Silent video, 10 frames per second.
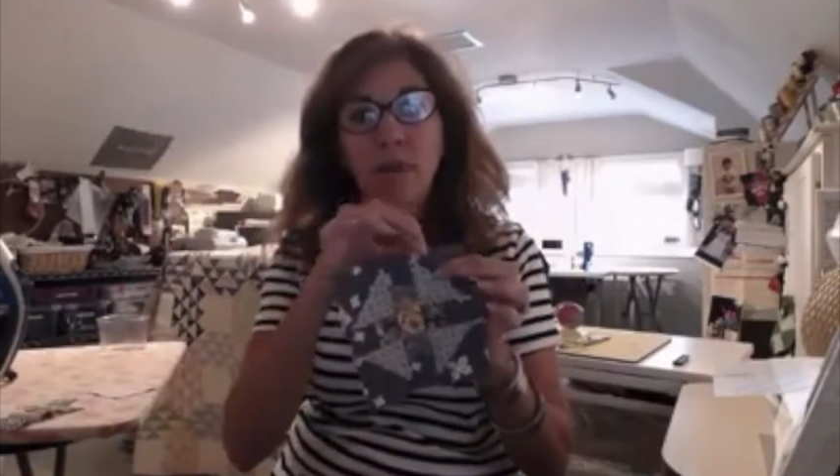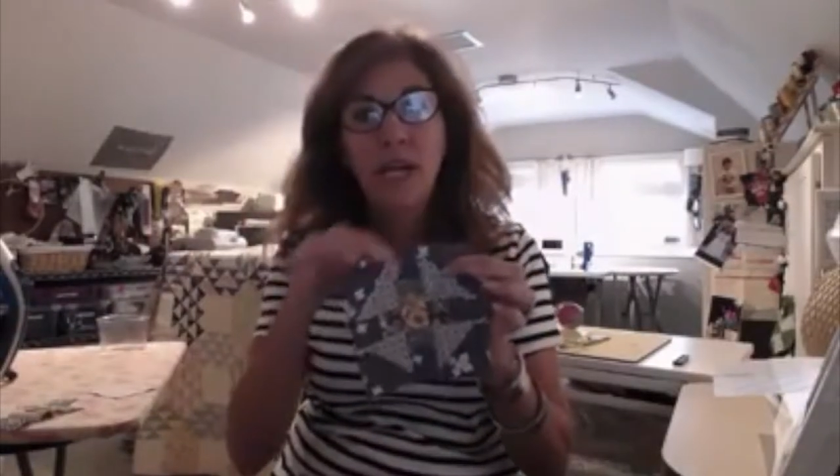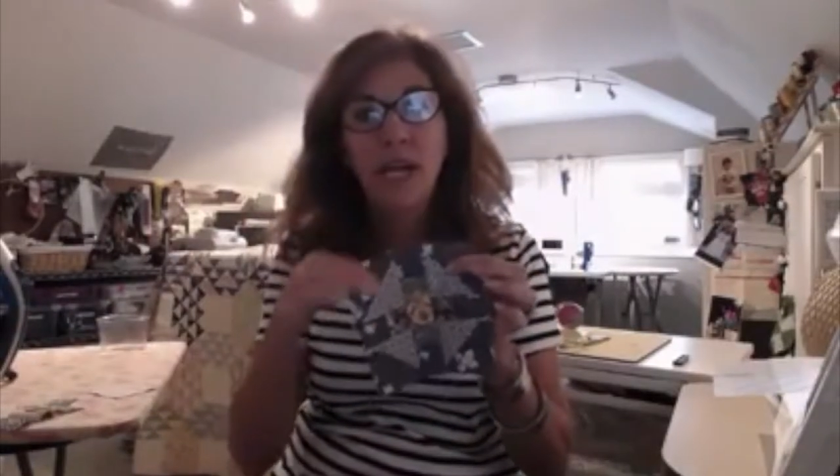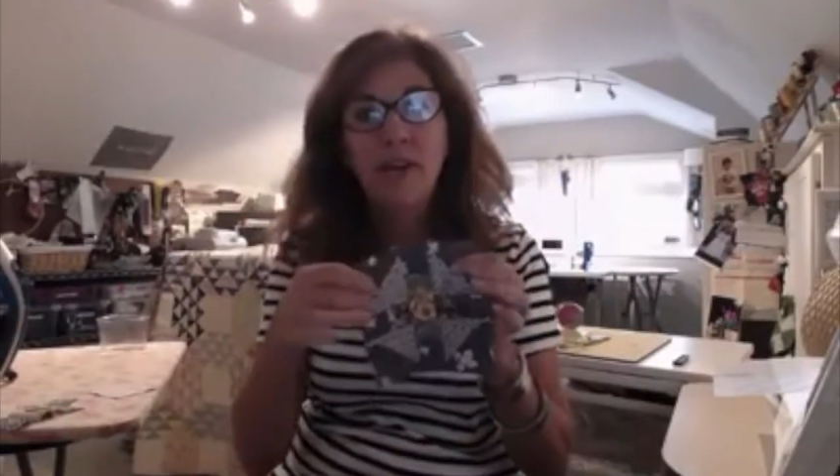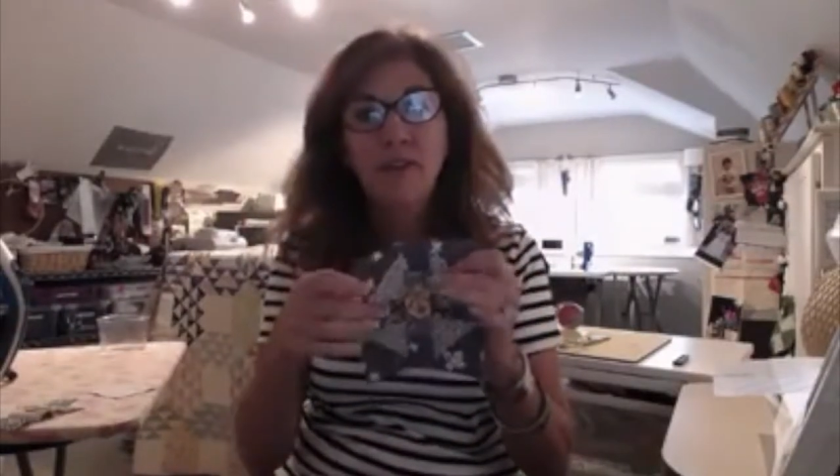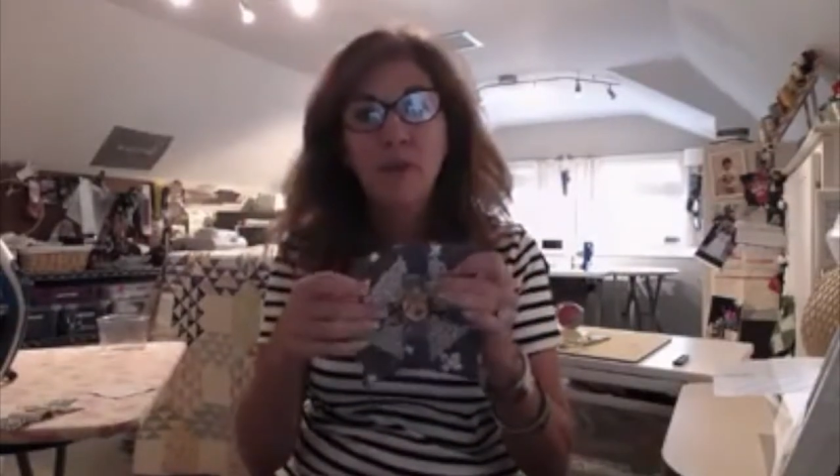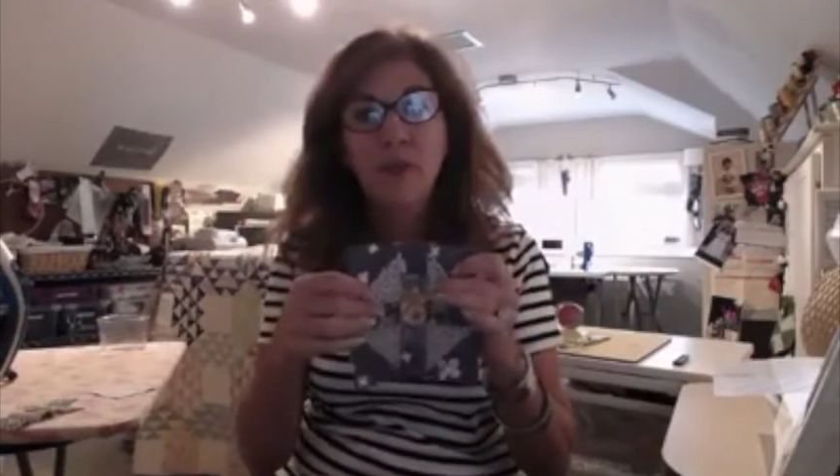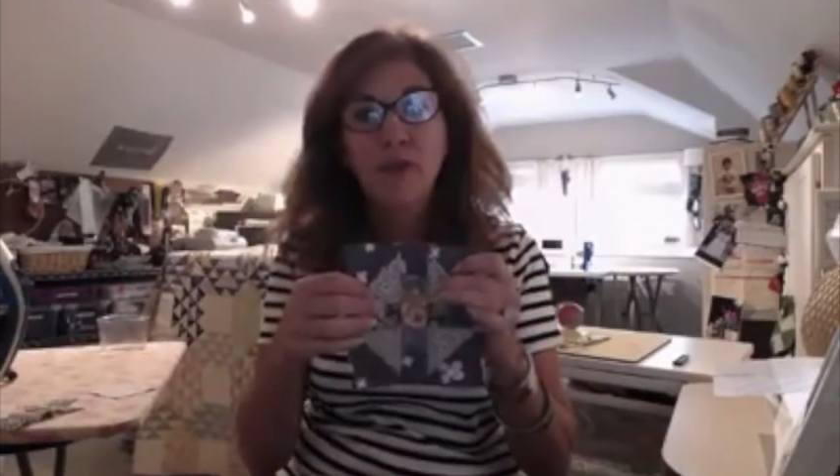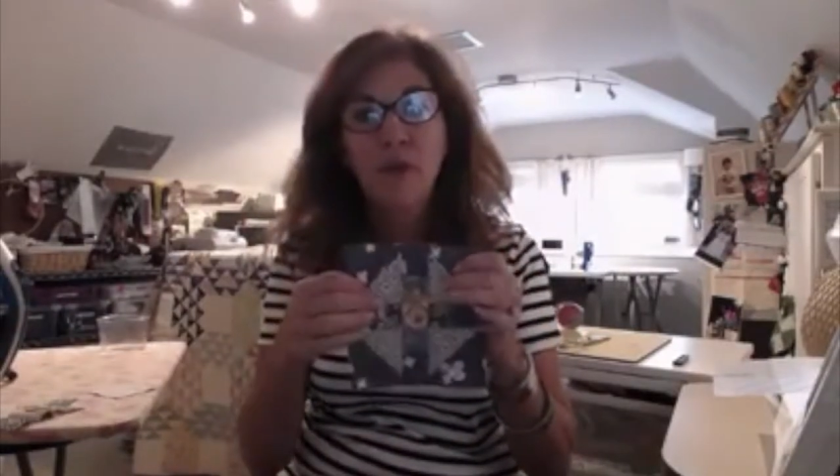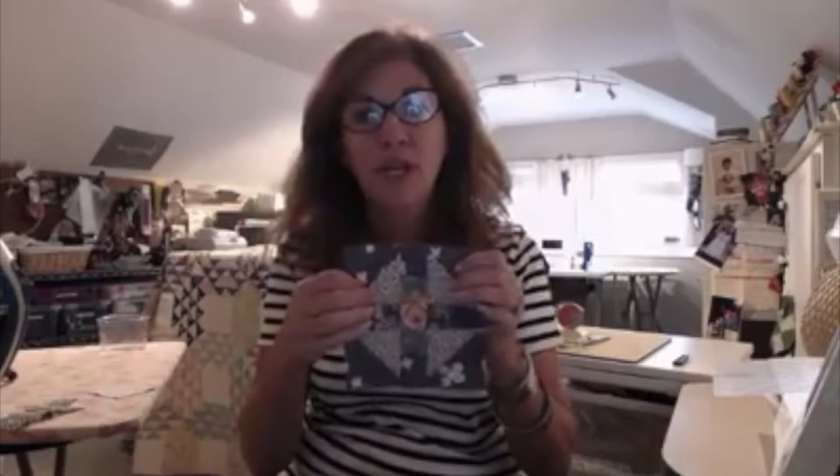half square
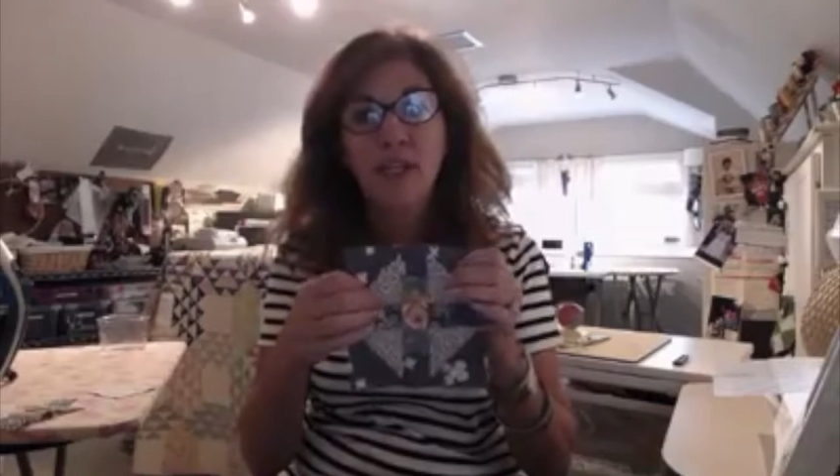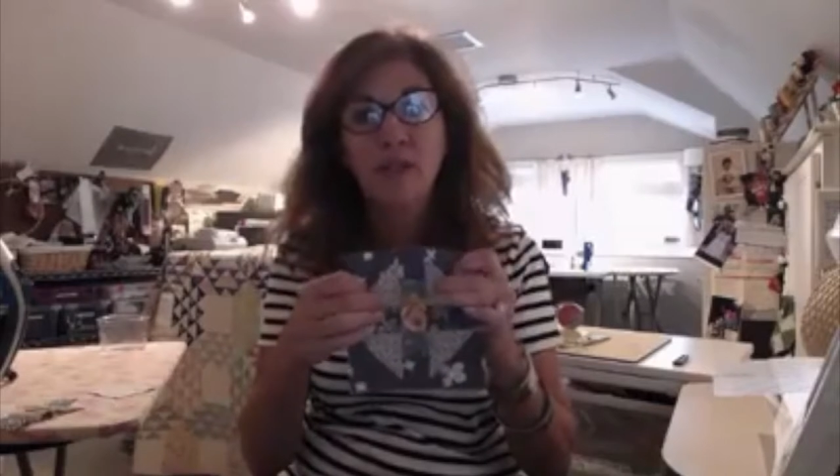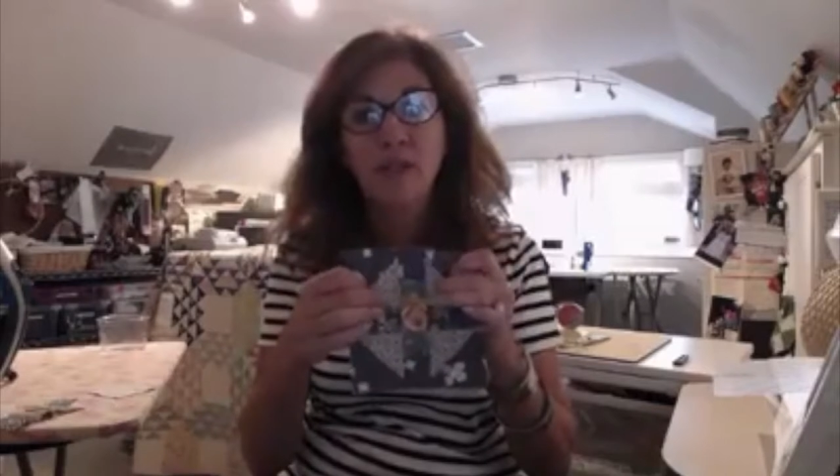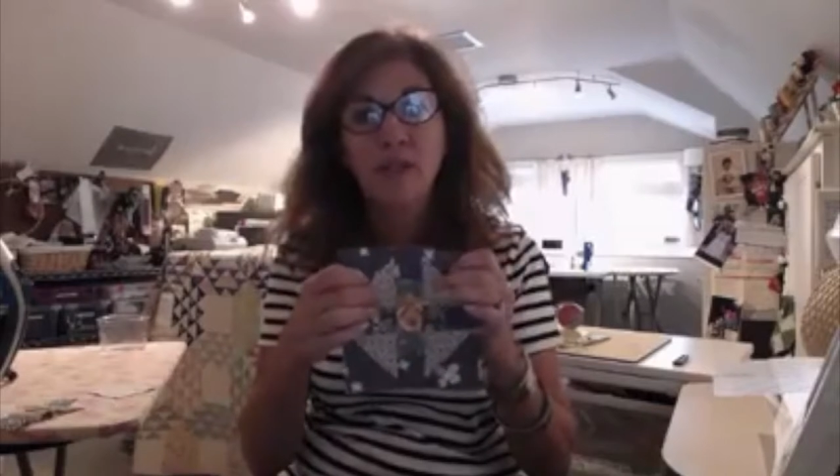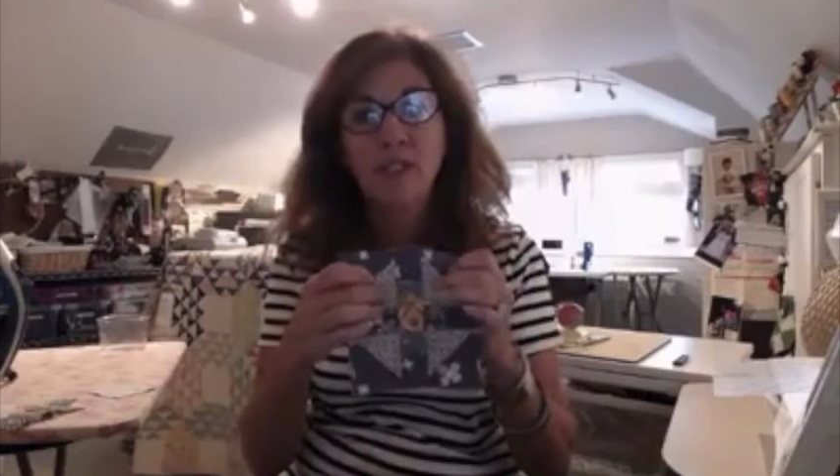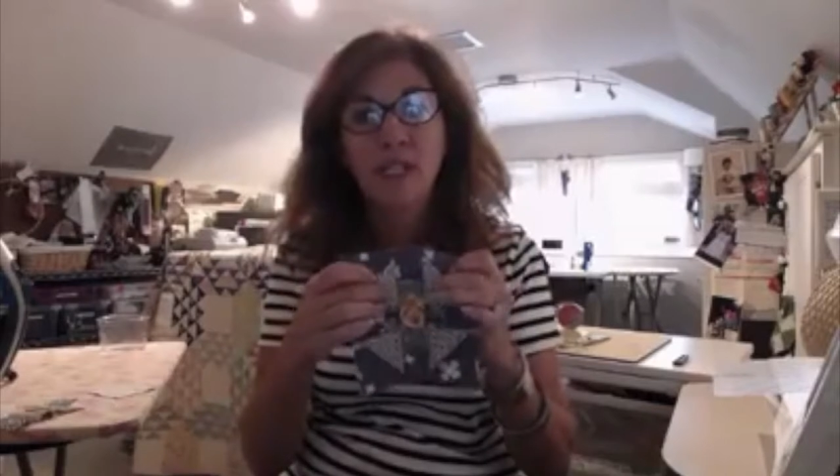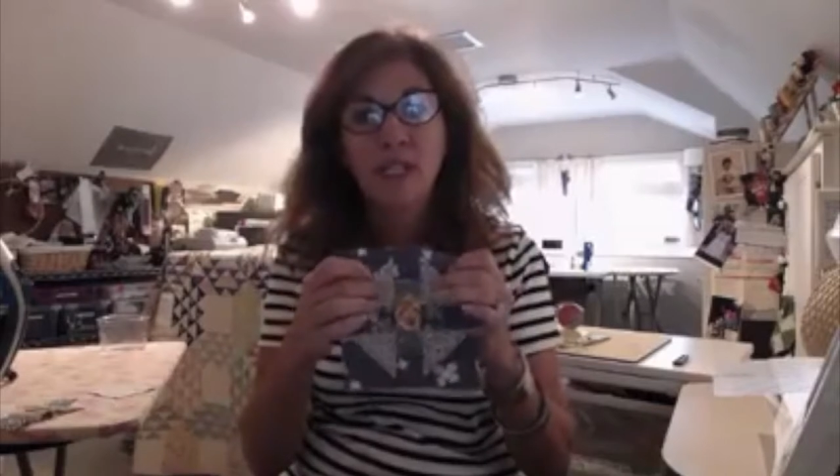triangles